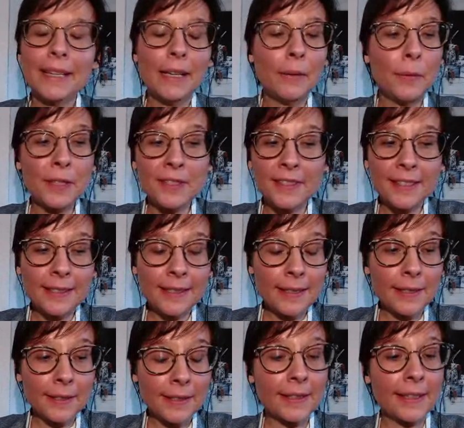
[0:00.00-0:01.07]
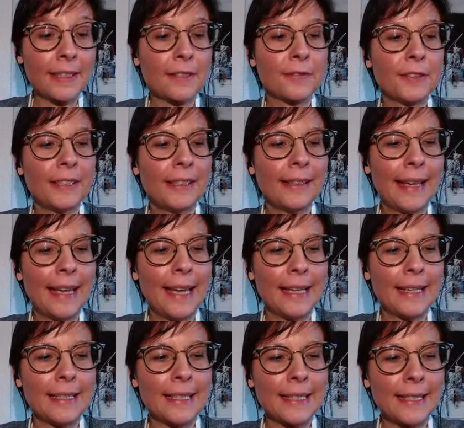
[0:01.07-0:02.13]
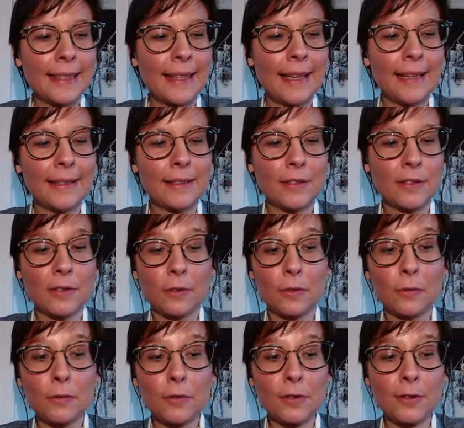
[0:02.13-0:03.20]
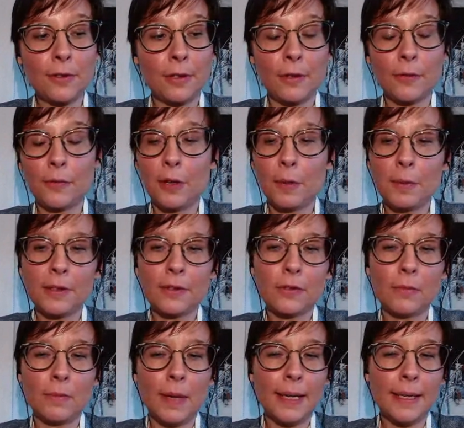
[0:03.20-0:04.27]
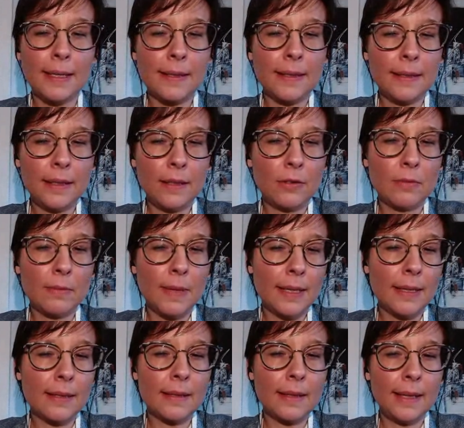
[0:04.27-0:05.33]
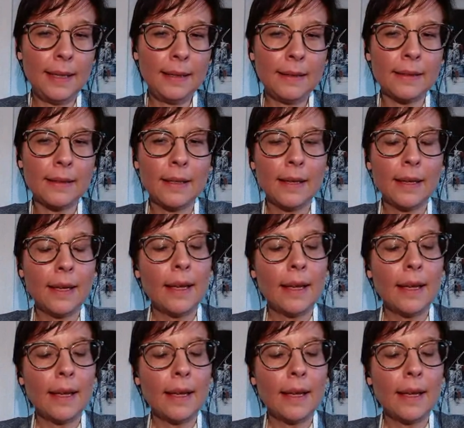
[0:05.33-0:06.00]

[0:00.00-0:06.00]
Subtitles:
was the city successful, and is that solution transferable to my city, to my state?